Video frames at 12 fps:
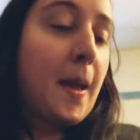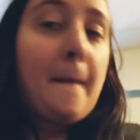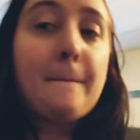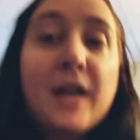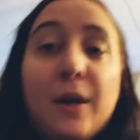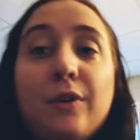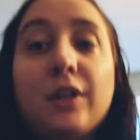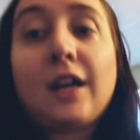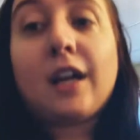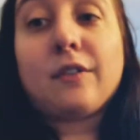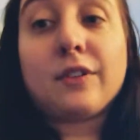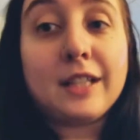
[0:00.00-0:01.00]
but I want to
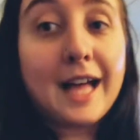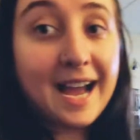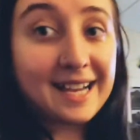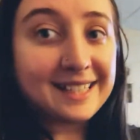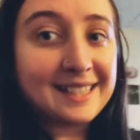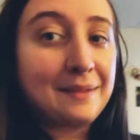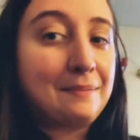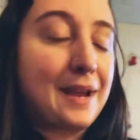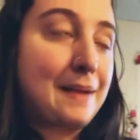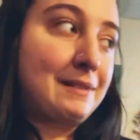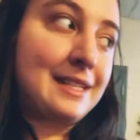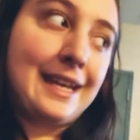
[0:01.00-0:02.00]
kind of relax and
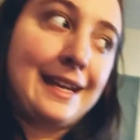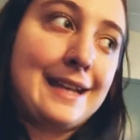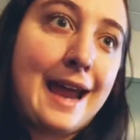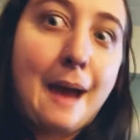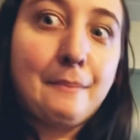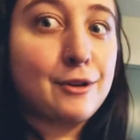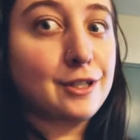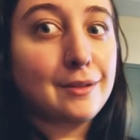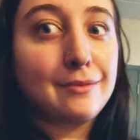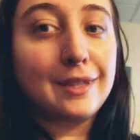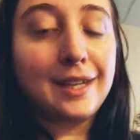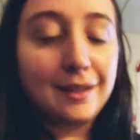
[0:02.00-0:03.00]
maybe take a nap or
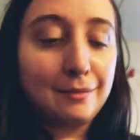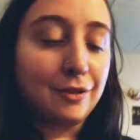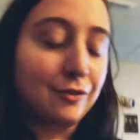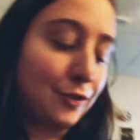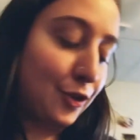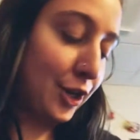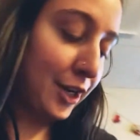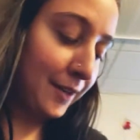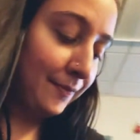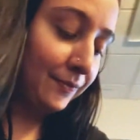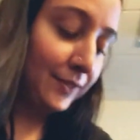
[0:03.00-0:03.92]
something before